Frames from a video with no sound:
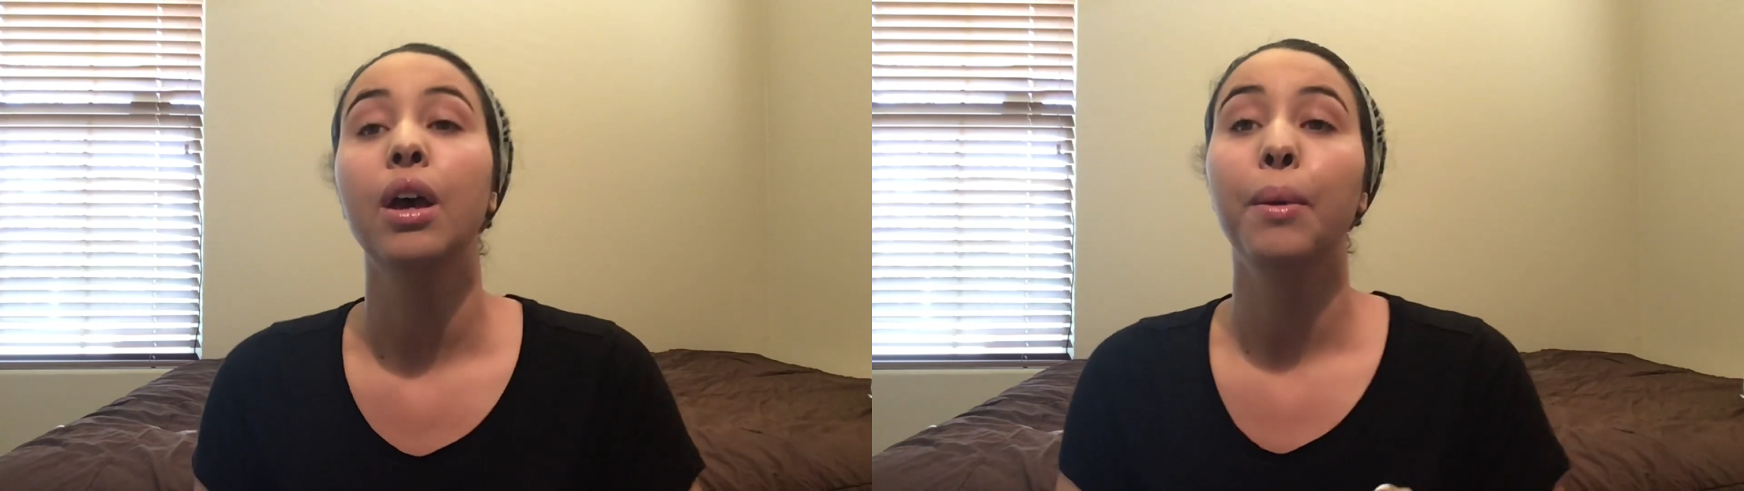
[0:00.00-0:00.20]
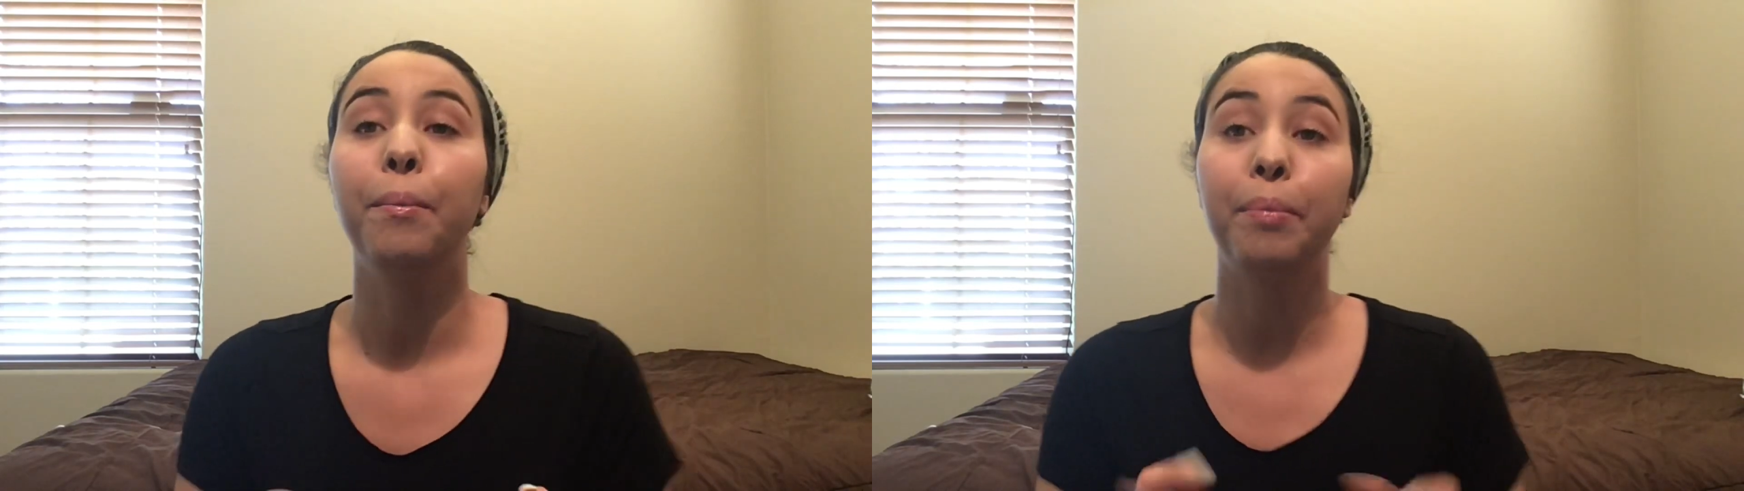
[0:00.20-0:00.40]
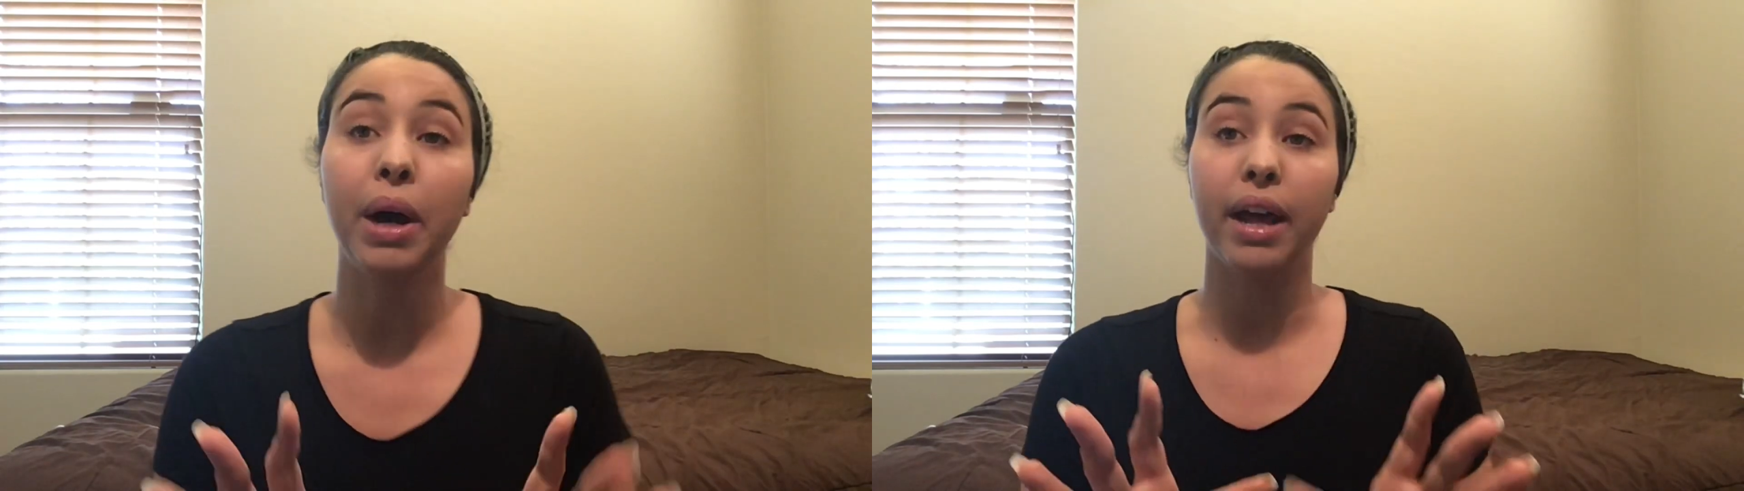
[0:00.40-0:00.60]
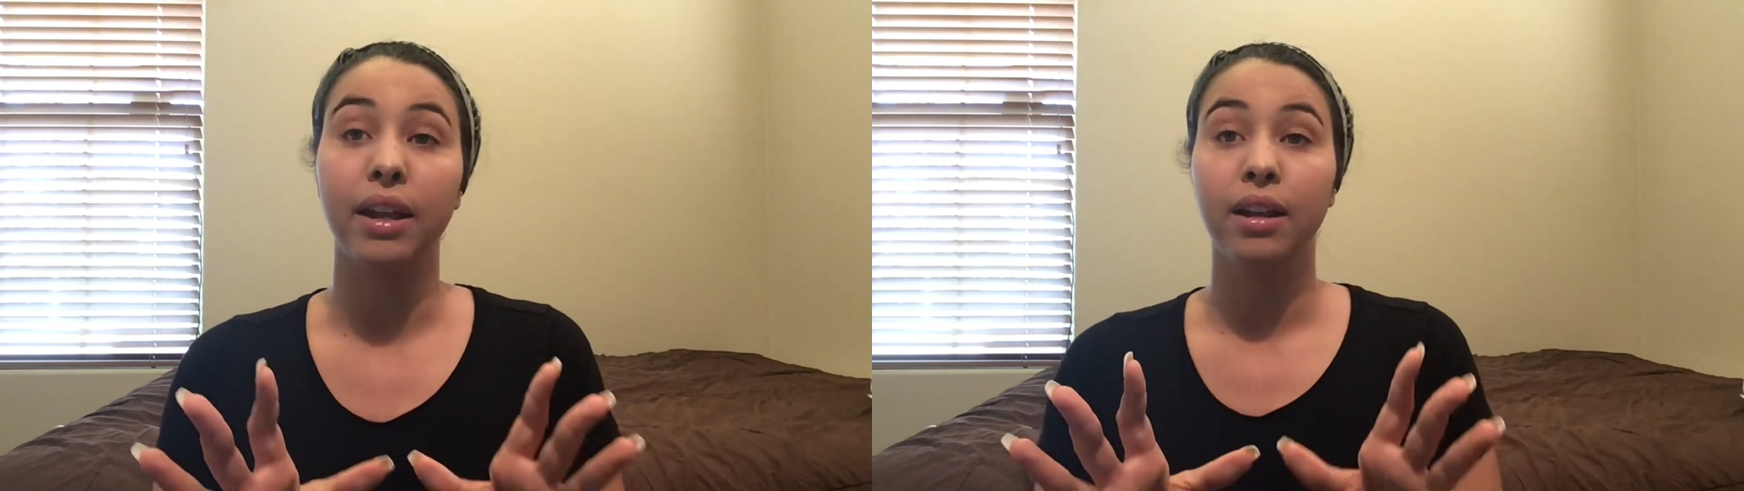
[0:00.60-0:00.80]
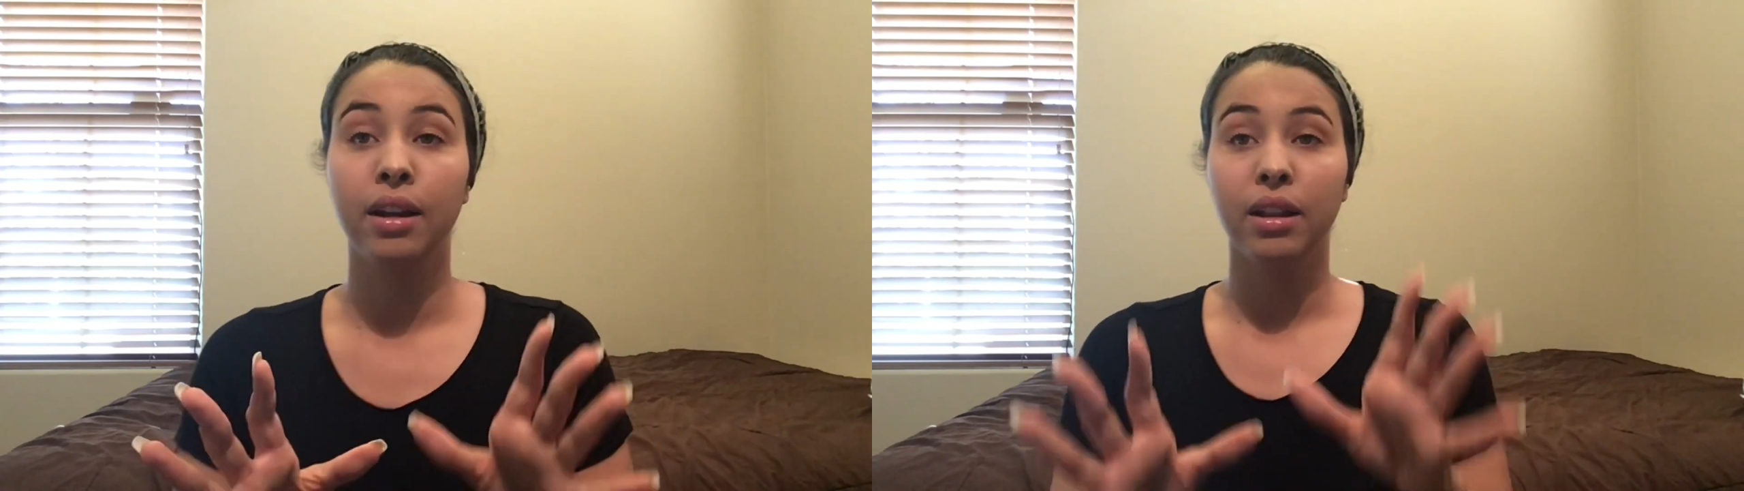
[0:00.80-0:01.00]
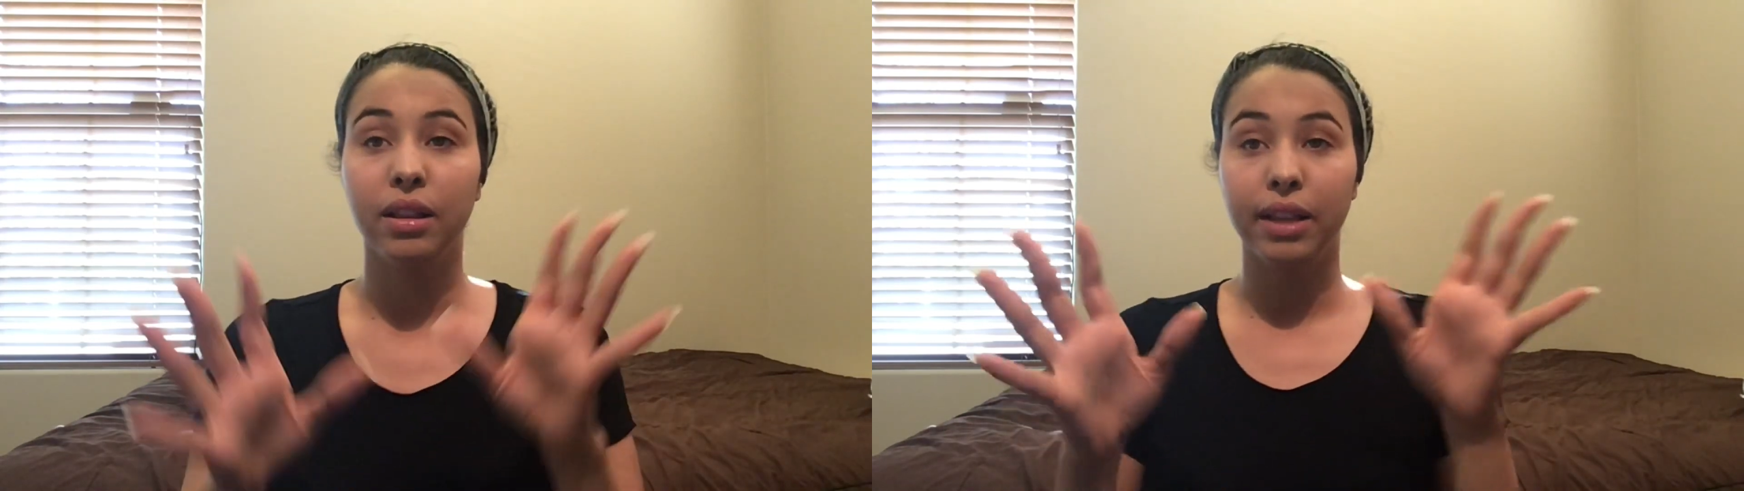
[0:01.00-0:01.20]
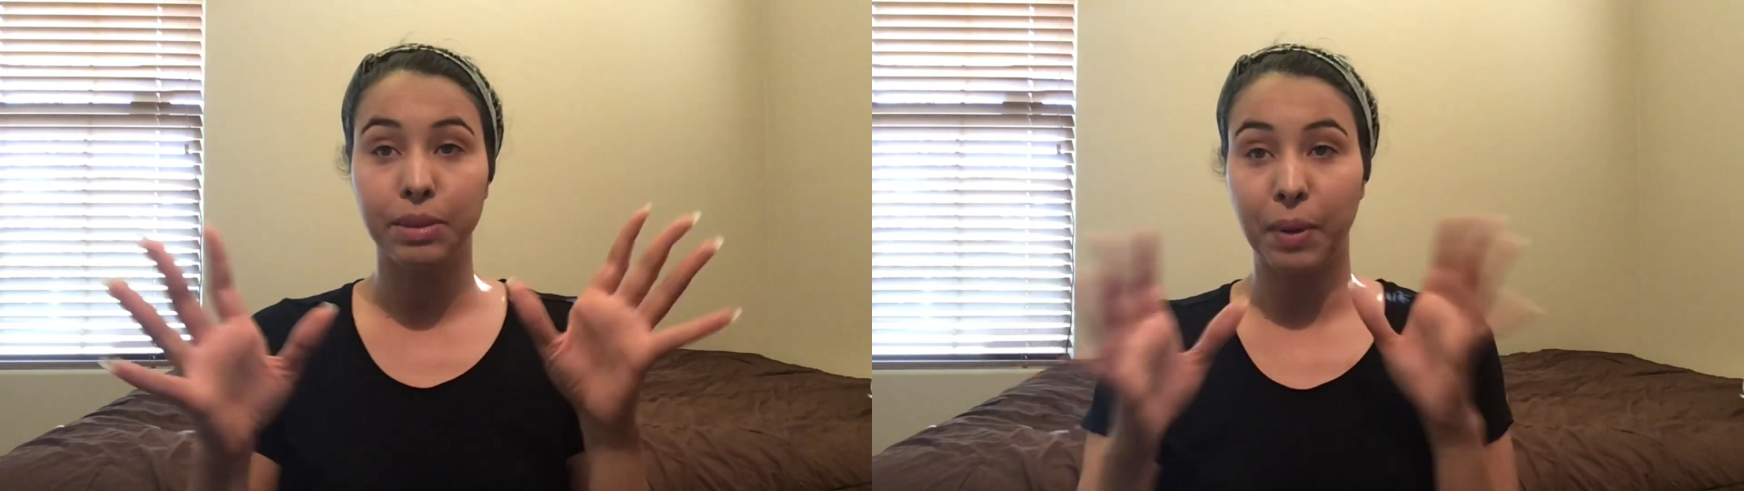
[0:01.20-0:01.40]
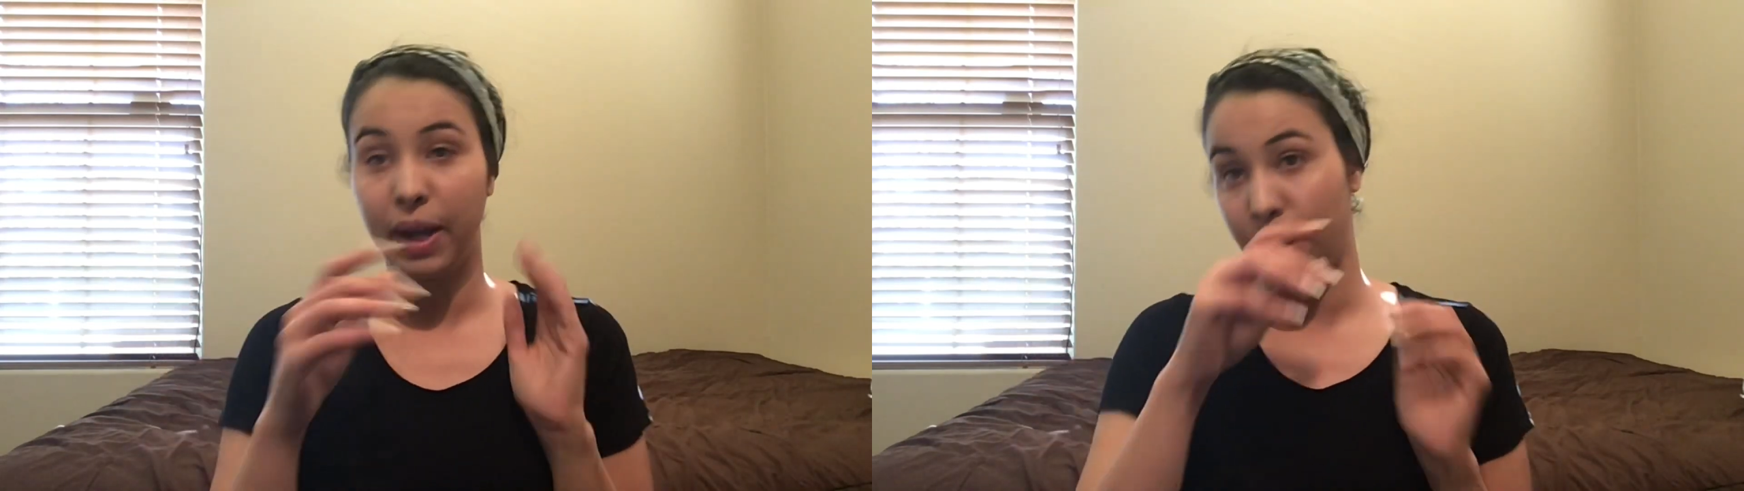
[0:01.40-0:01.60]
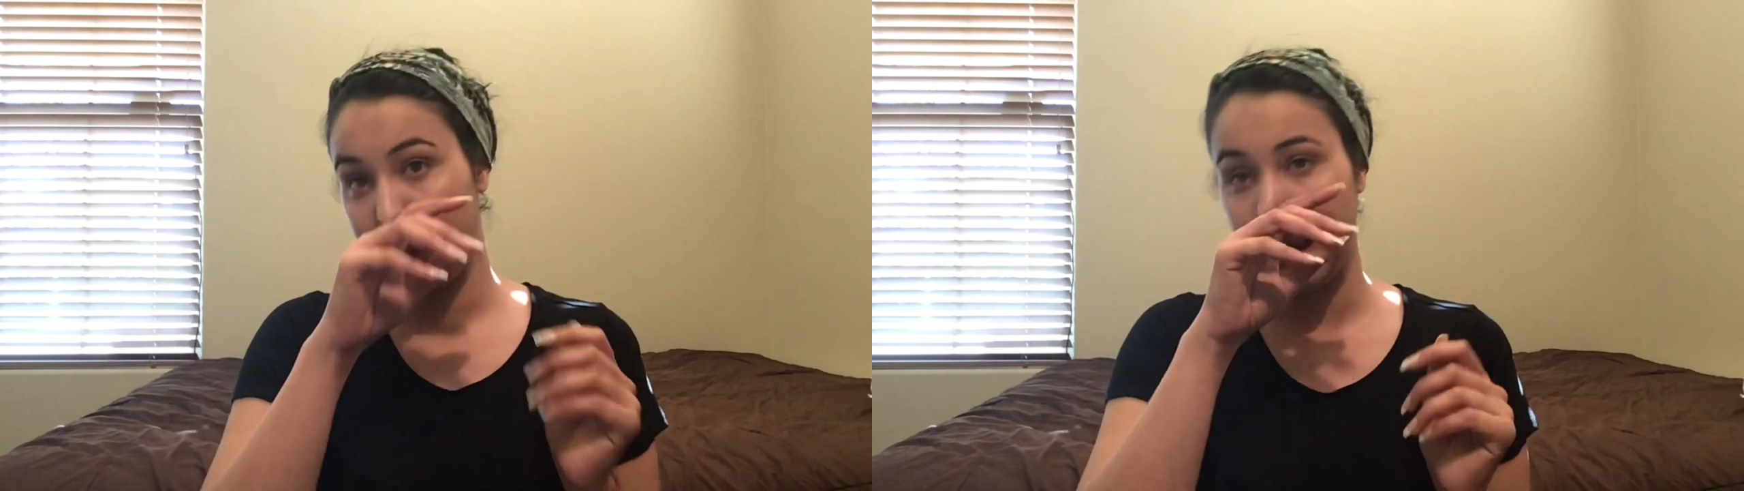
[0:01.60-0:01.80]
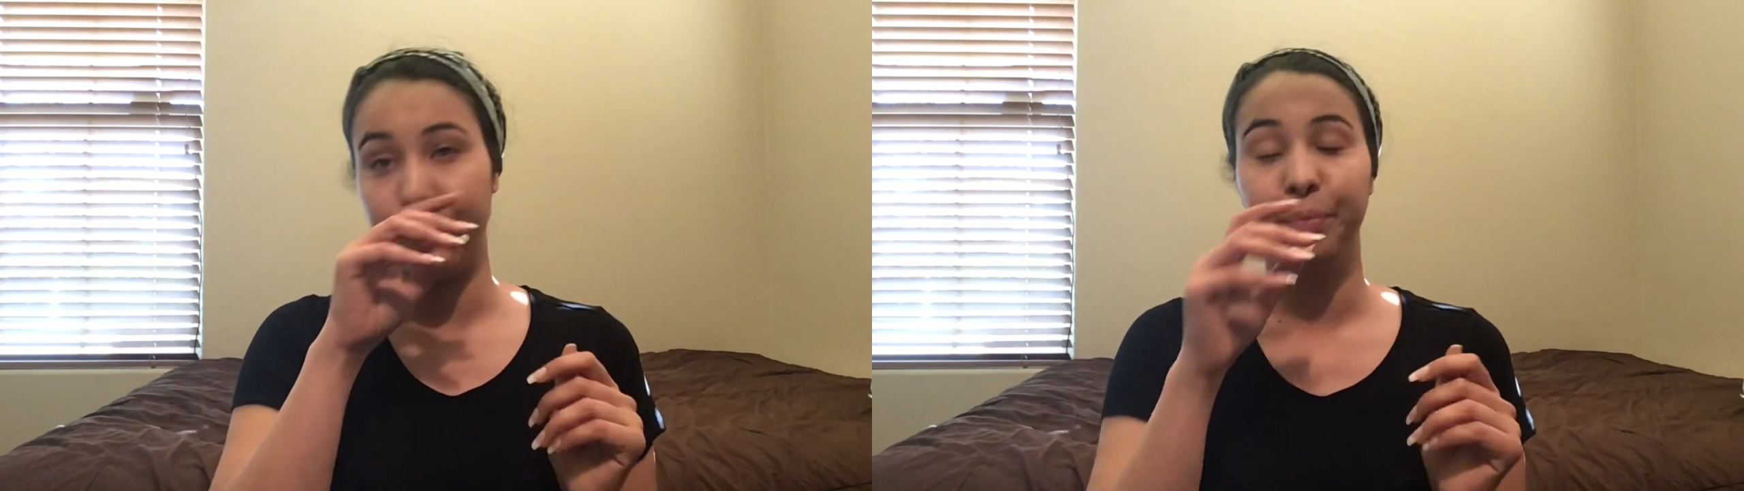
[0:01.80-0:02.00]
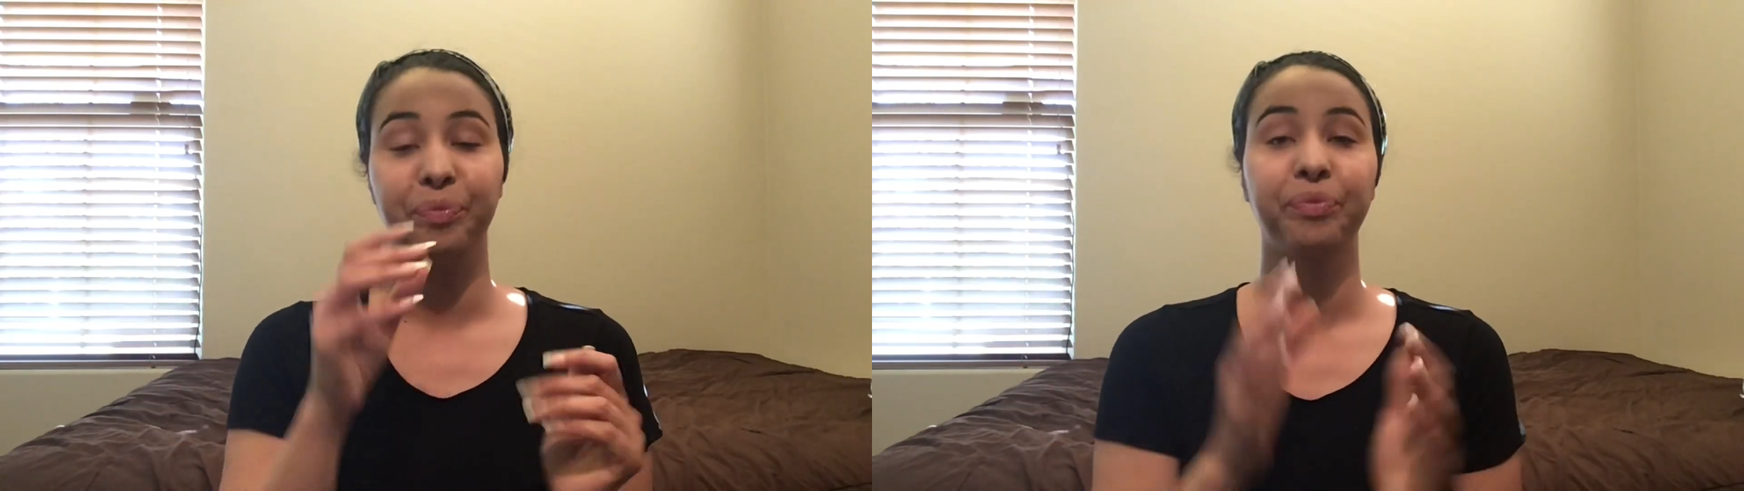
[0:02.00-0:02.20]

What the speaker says: But let's play our game.